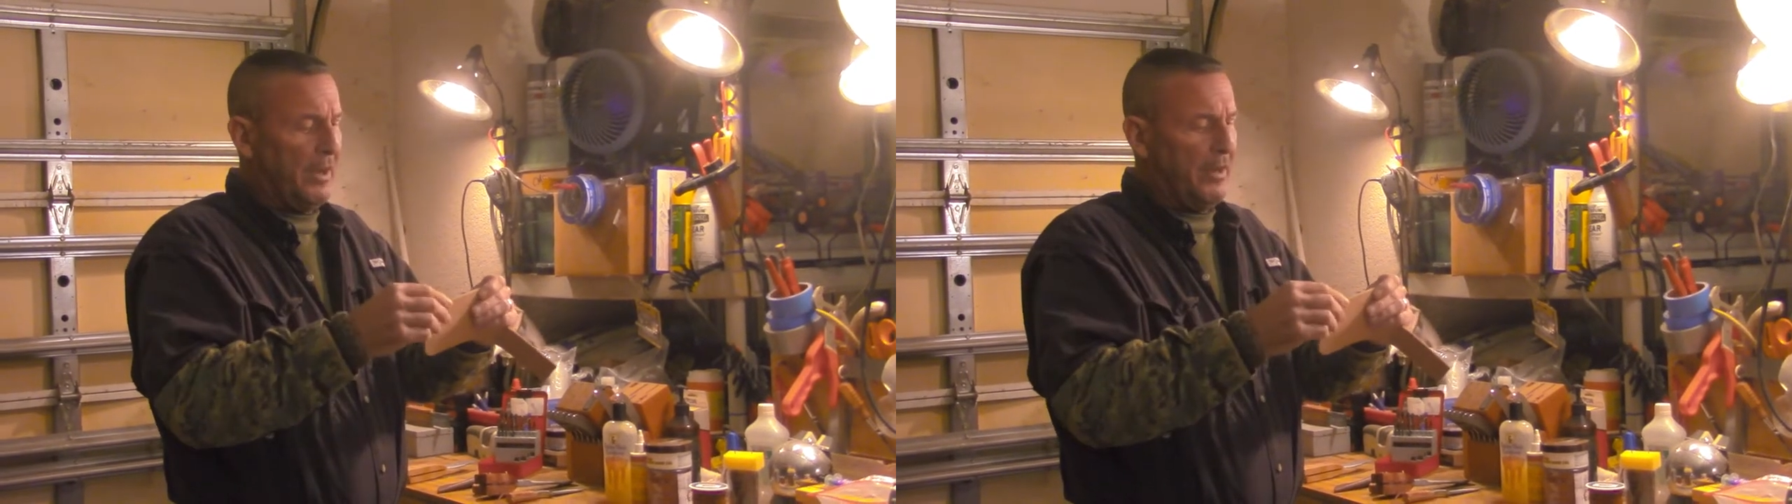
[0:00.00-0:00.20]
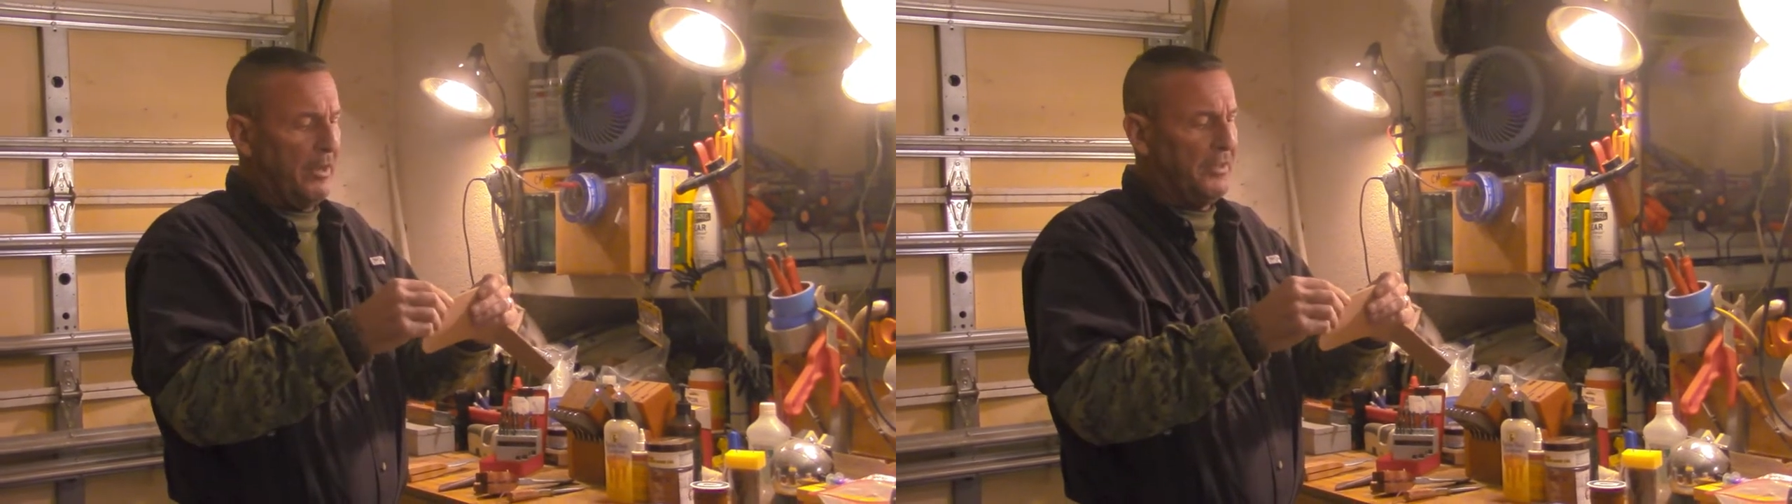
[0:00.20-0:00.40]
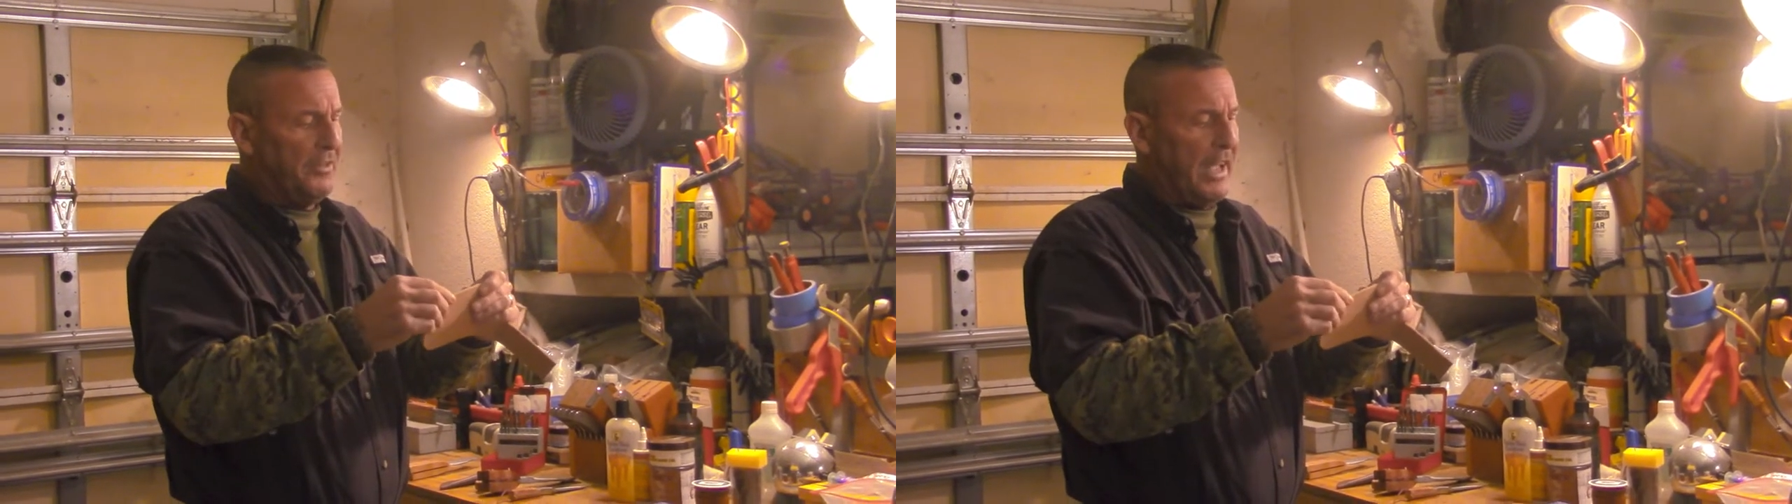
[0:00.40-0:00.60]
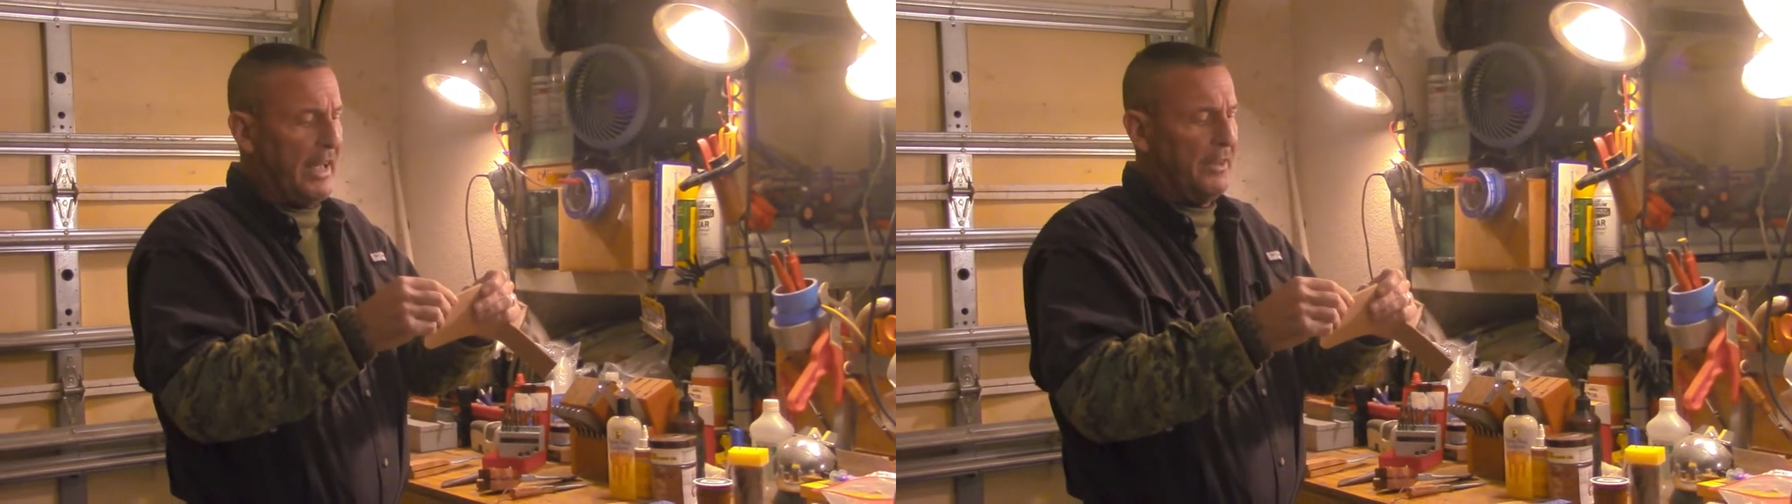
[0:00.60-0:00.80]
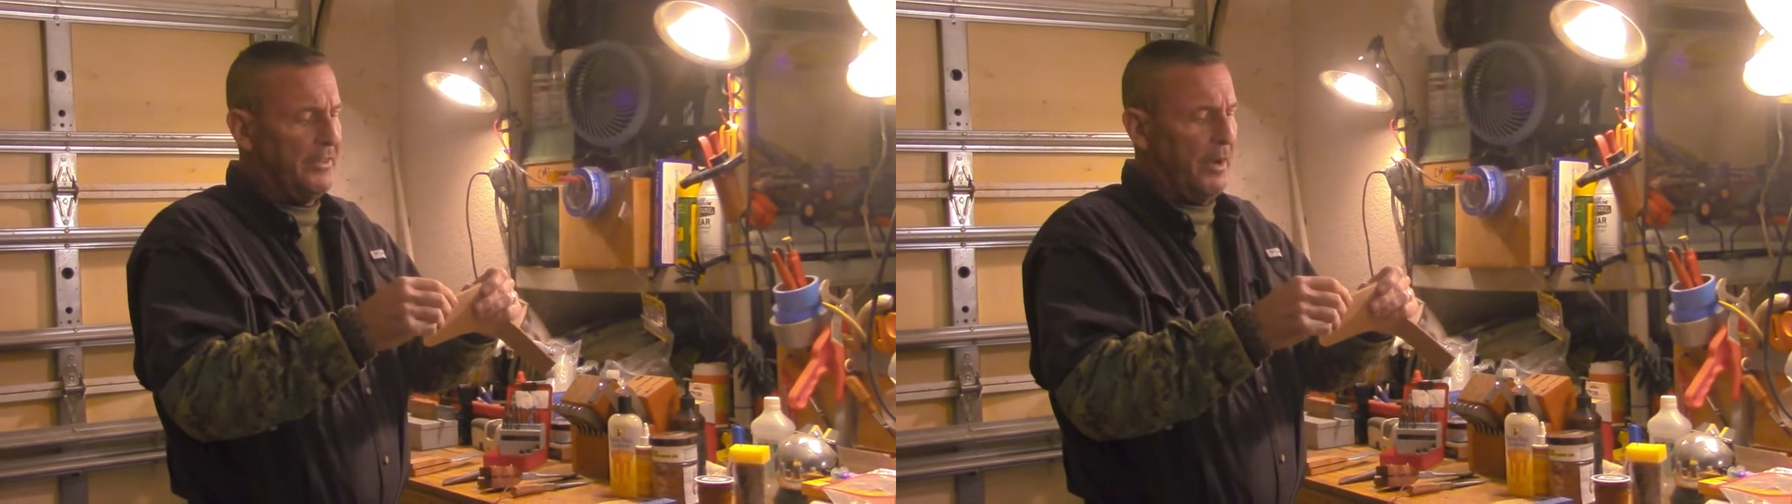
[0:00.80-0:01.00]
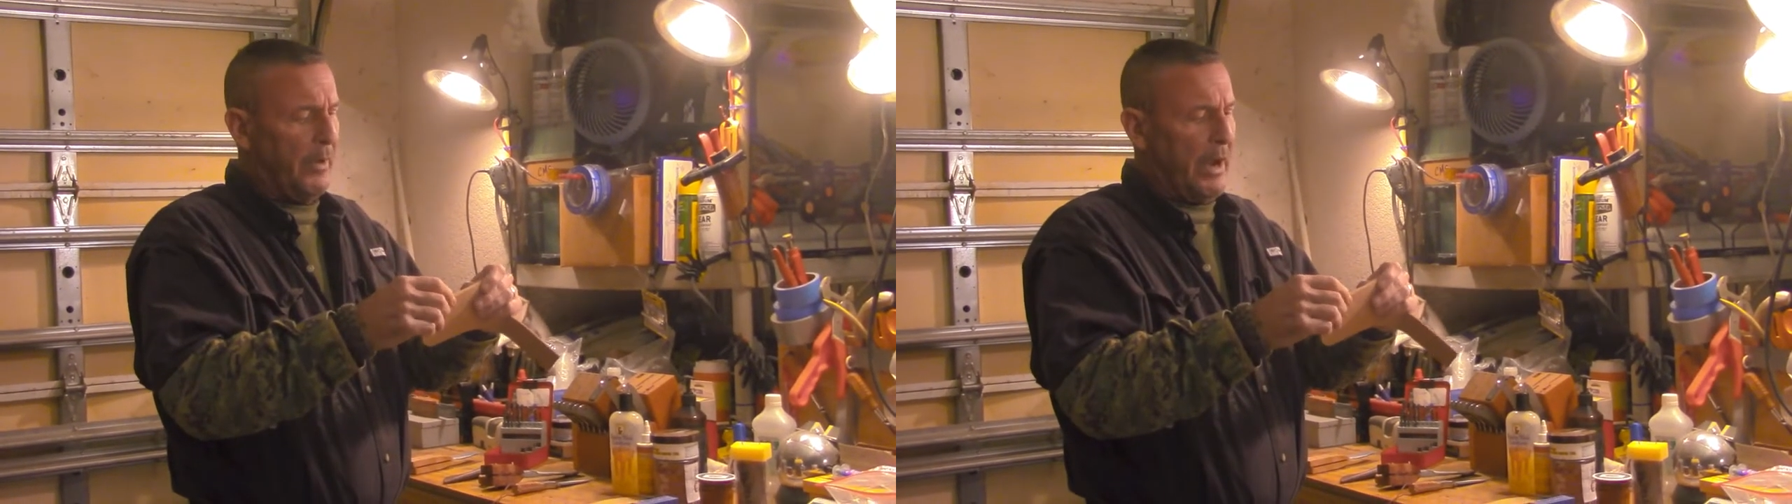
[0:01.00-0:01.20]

and you're going to see how to do it.